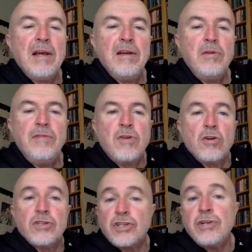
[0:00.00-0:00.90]
You've
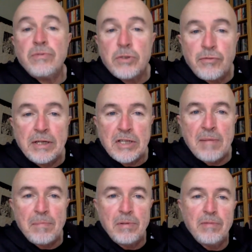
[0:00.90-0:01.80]
got students, for
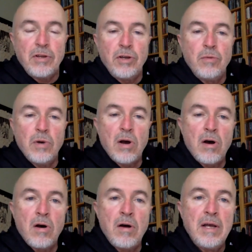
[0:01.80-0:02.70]
example, who
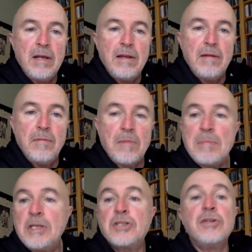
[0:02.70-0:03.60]
are
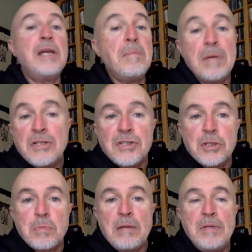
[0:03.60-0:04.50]
maybe studying
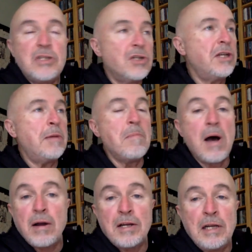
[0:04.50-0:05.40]
business, maybe studying
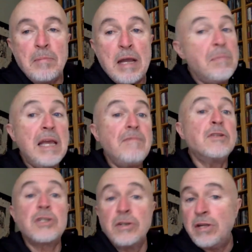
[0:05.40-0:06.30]
marketing, maybe even
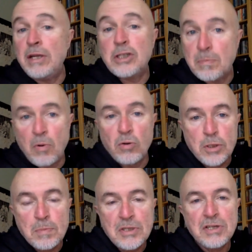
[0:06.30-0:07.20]
studying
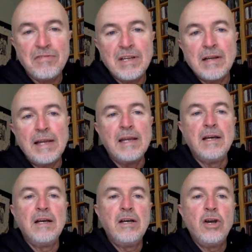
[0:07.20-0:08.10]
sports specifically,
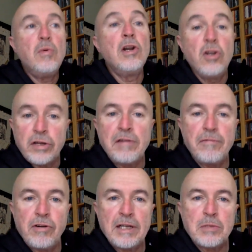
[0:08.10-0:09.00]
who are looking
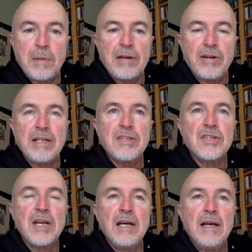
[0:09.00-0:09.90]
for
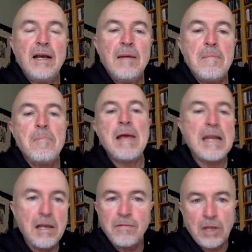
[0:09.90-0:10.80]
experience.
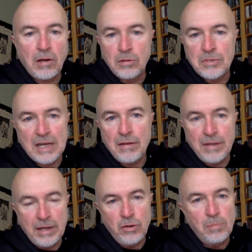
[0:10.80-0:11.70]
Many of the clubs out
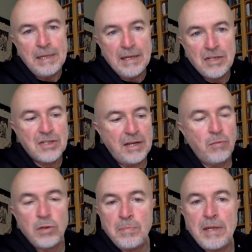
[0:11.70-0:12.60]
there who'll be listening
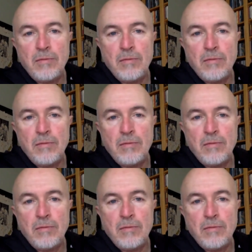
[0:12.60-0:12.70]
will